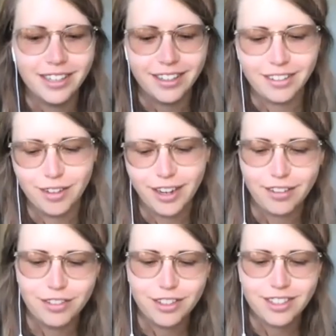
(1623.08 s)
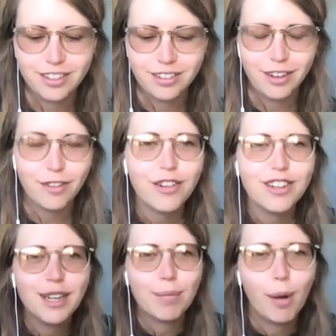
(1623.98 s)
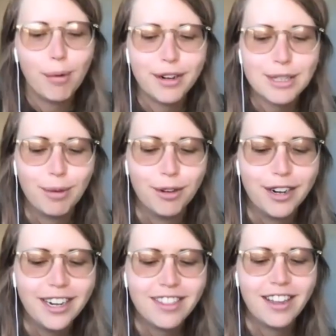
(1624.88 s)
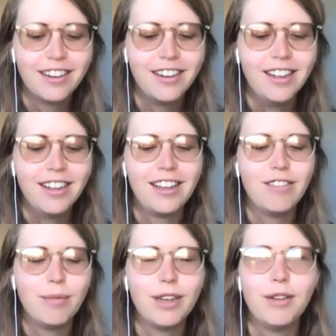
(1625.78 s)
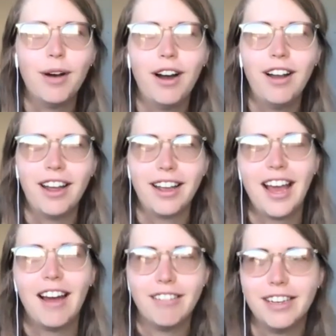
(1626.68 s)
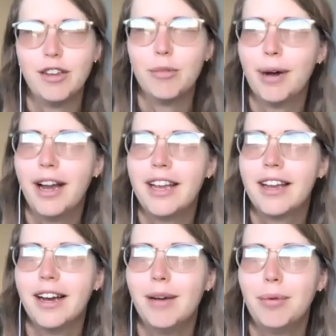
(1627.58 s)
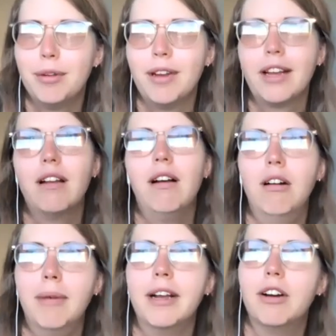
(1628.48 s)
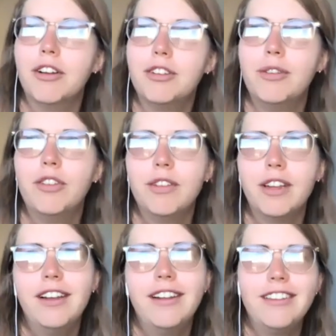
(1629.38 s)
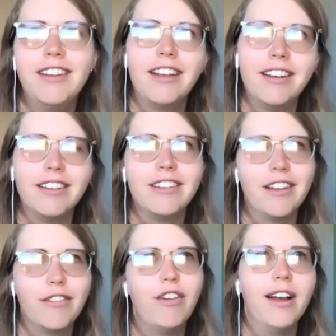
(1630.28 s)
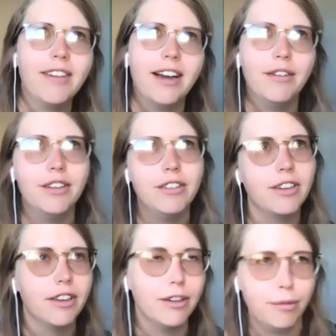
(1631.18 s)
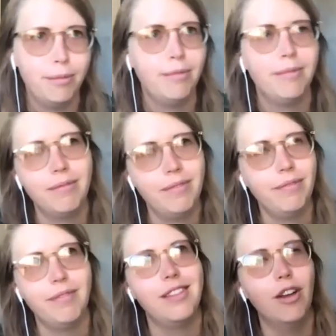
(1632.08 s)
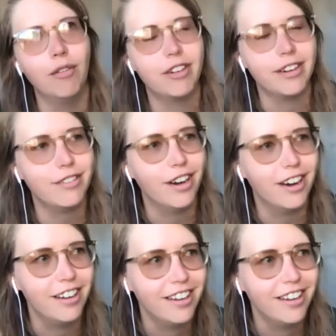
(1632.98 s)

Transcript: and you kind of just, it feels like proper exploring. And then even when you are like carrying your bike up, or you're like, oh my gosh, it's taken us like 5 hours to go not very far,